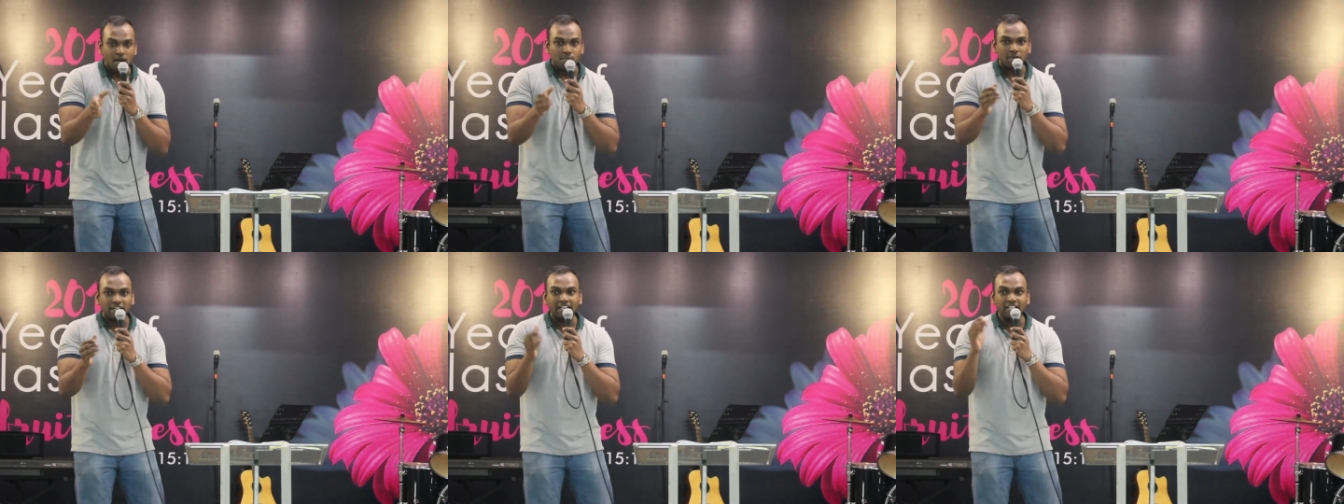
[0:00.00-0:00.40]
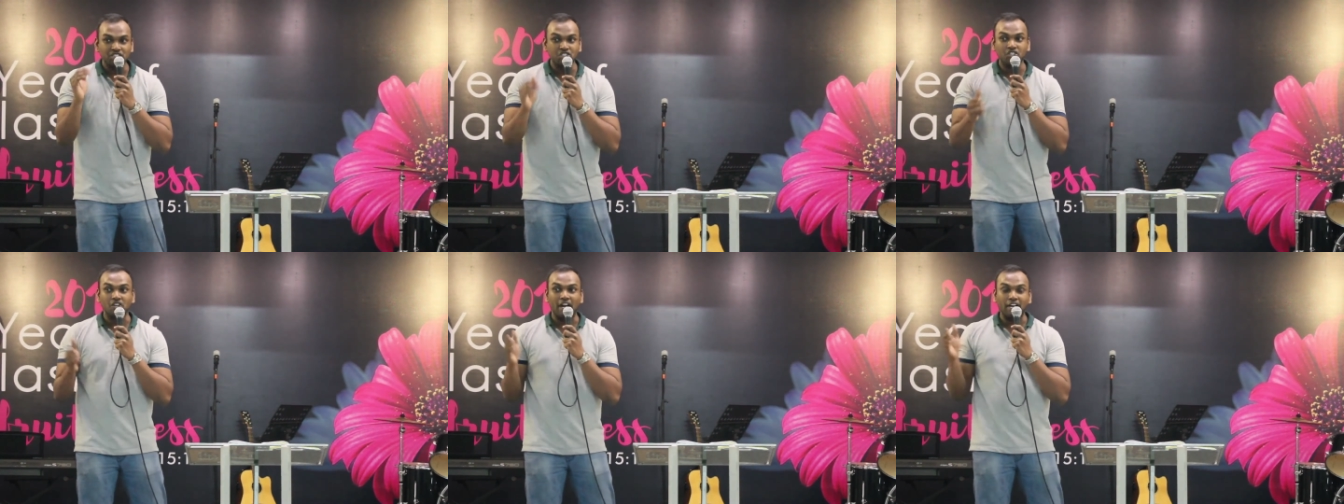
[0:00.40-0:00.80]
but
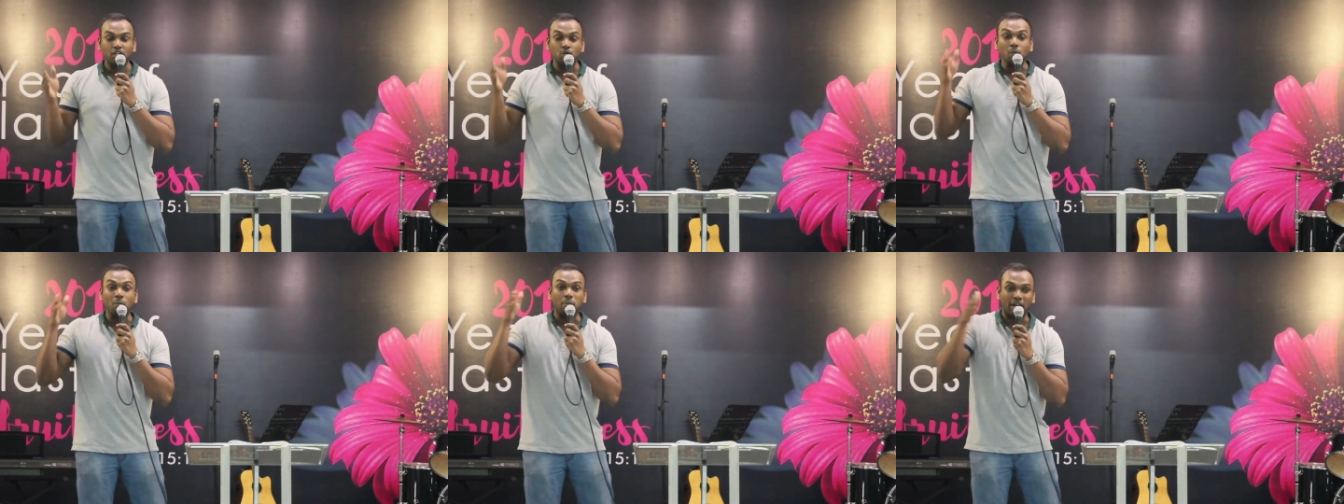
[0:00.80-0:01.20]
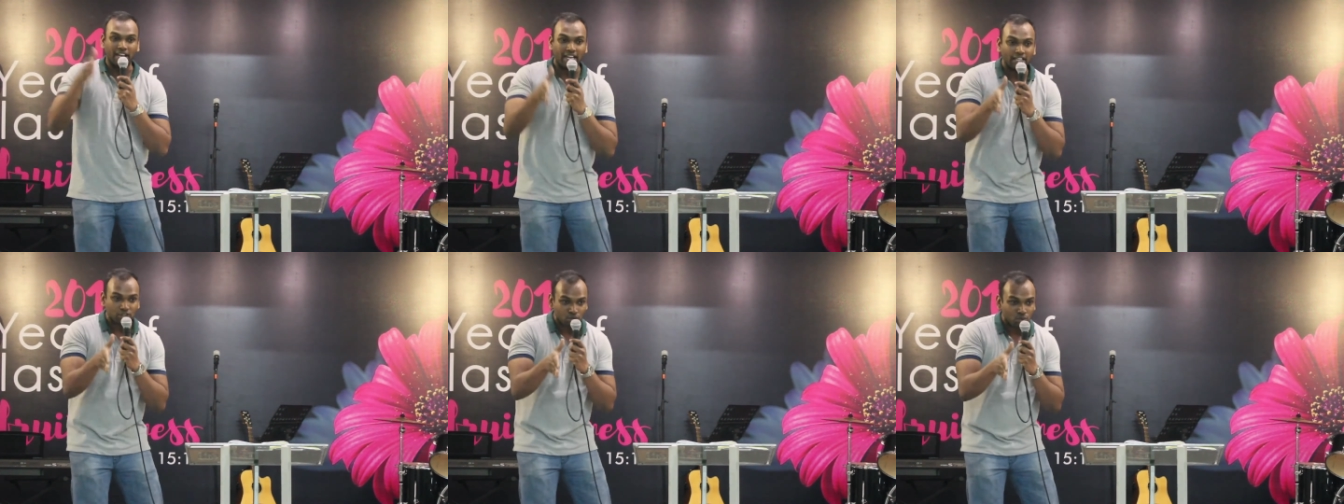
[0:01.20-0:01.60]
he's trying to
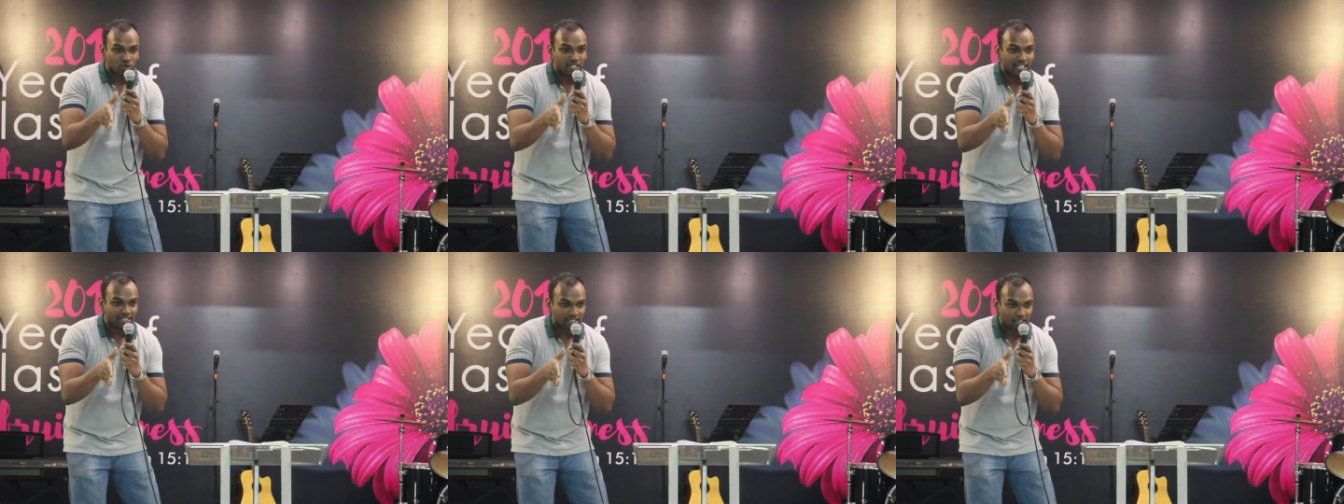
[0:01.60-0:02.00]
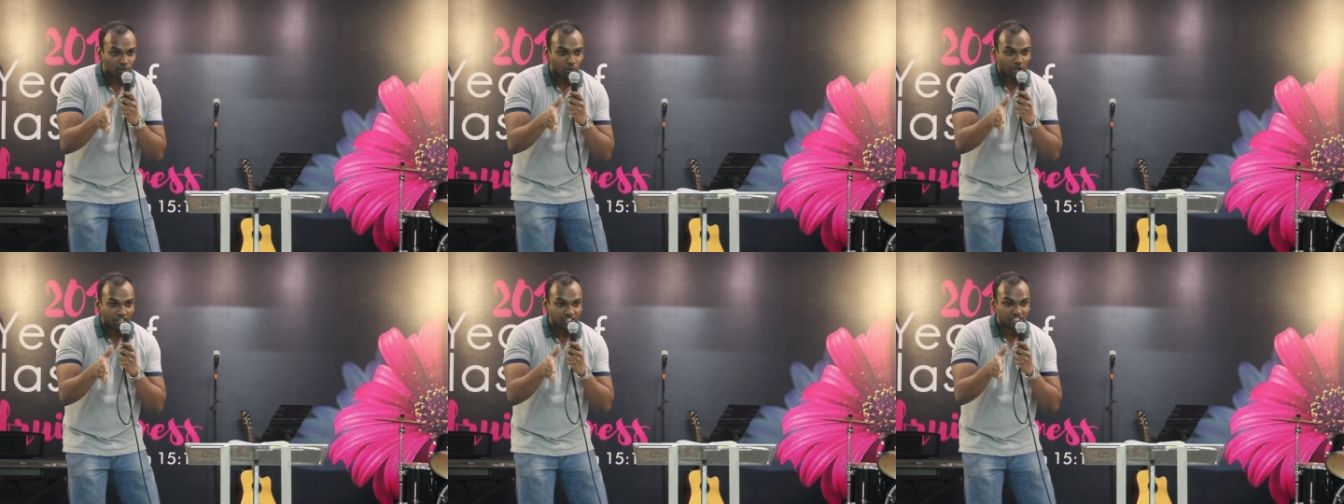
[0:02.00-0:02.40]
break through that
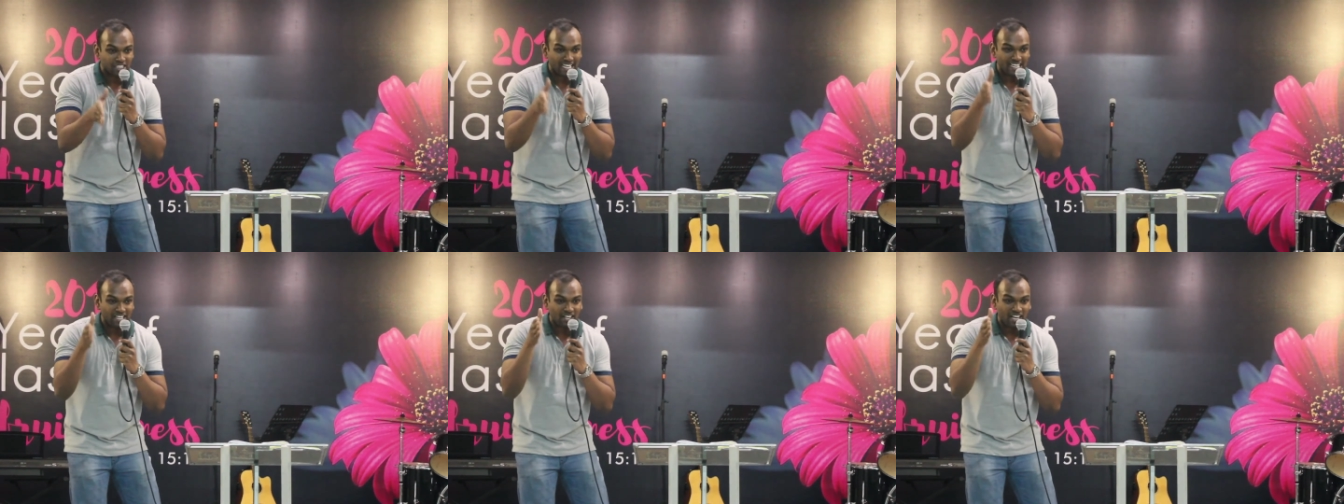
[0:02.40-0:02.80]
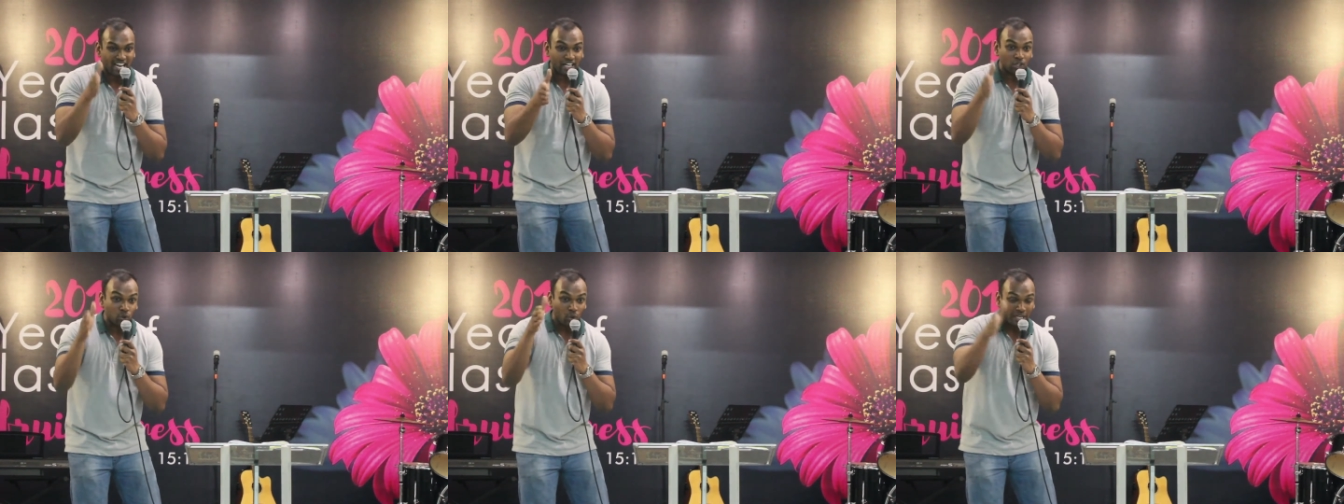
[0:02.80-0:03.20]
situation and
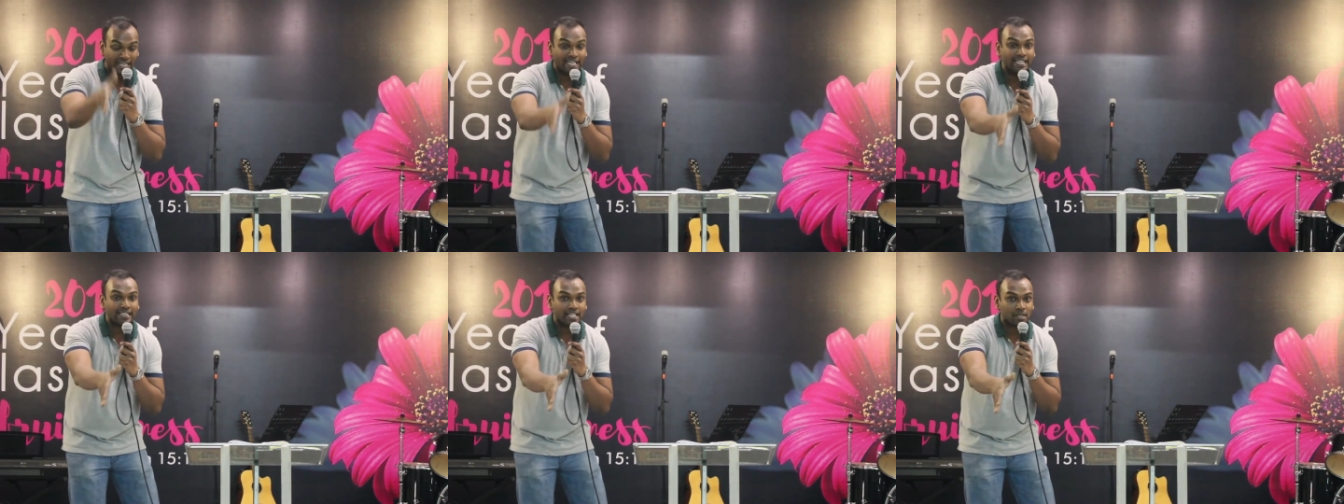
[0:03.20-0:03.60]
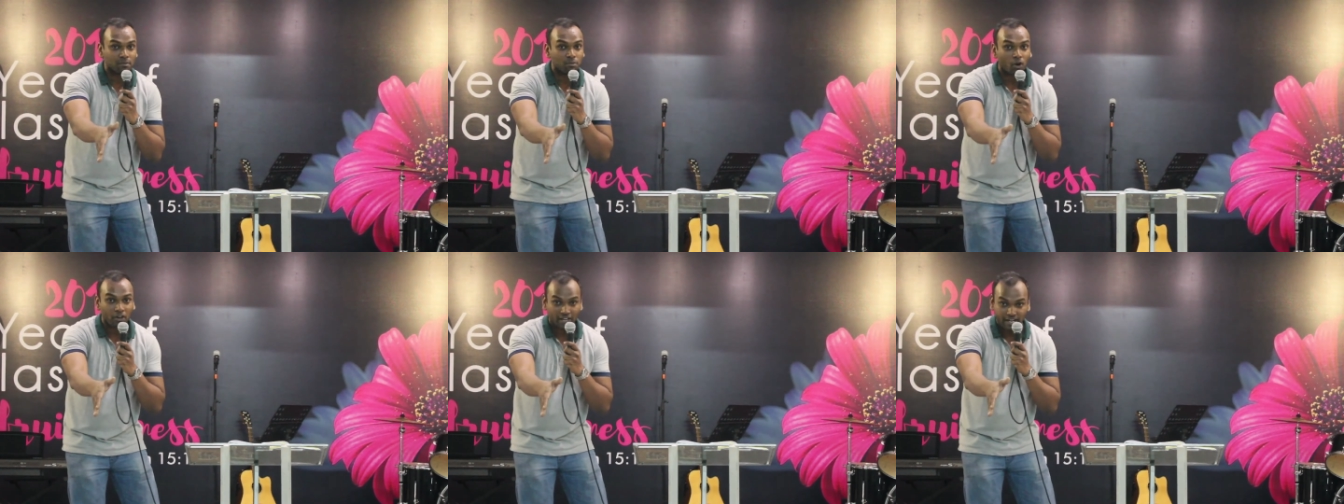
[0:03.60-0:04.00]
trying to heal that
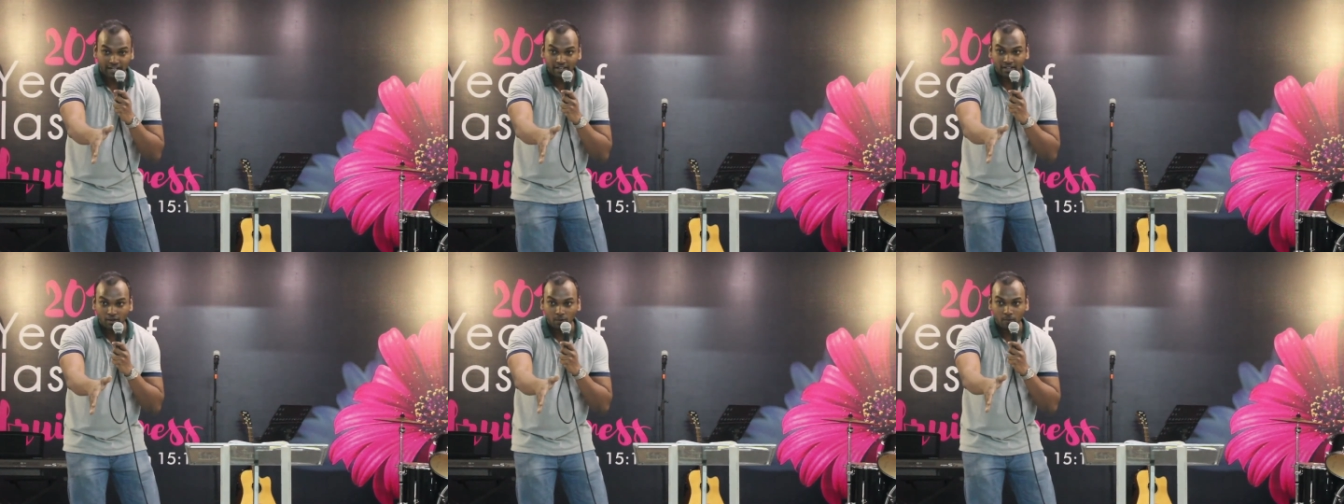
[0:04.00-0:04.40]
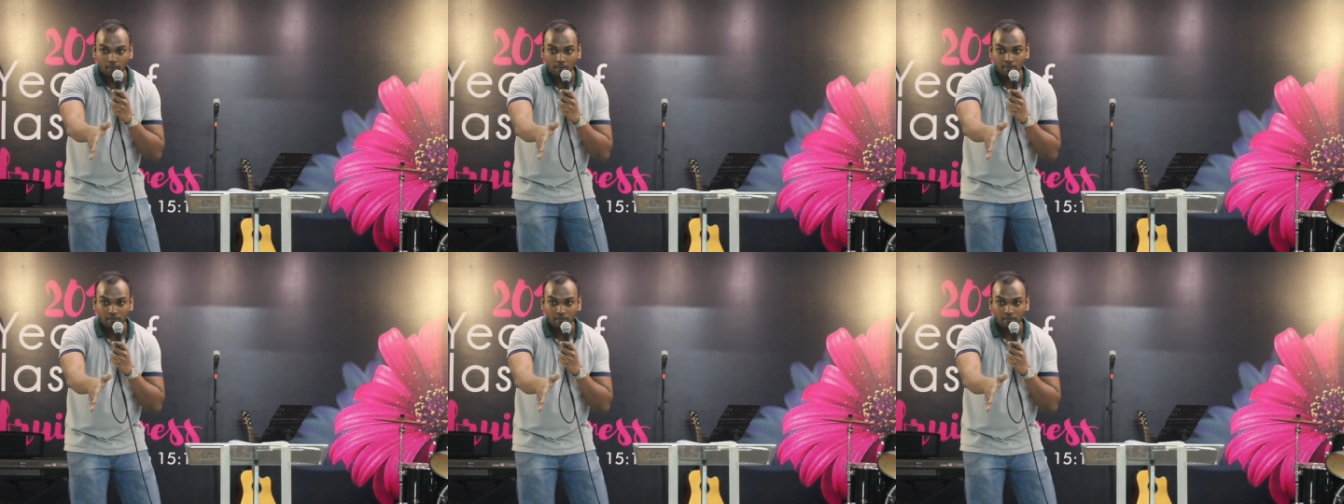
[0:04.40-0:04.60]
boy right now.